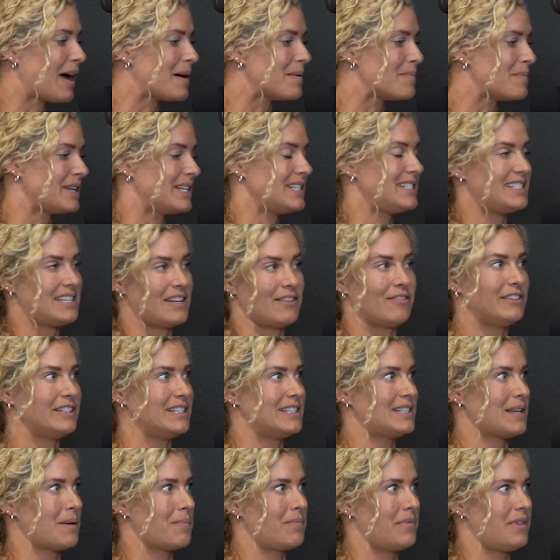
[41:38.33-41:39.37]
but it's definitely
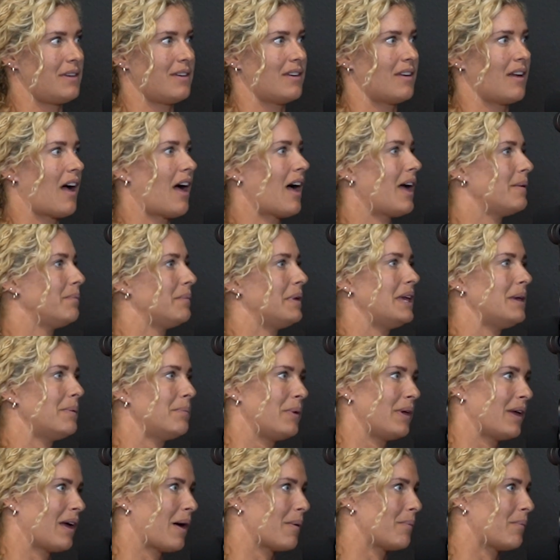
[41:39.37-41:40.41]
something I'm
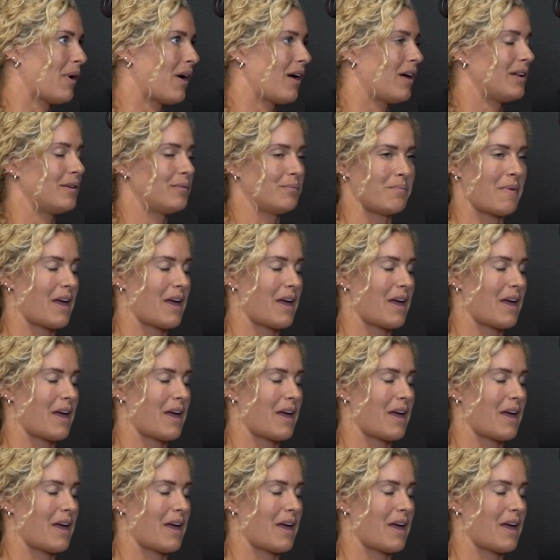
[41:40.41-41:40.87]
keeping up on.